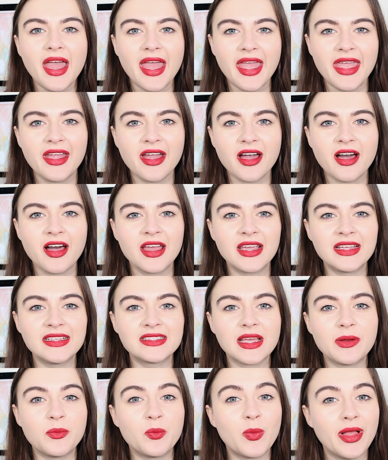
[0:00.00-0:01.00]
Hey
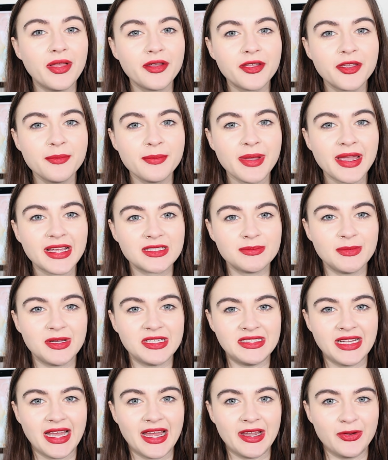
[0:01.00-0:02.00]
guys and welcome back to my
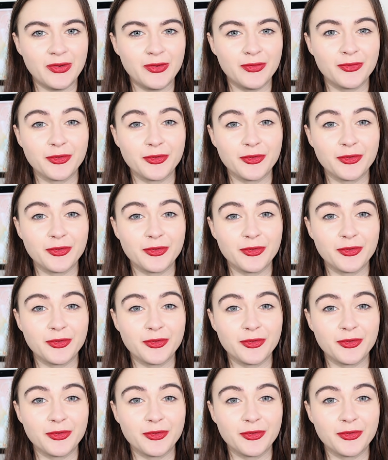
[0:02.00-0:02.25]
channel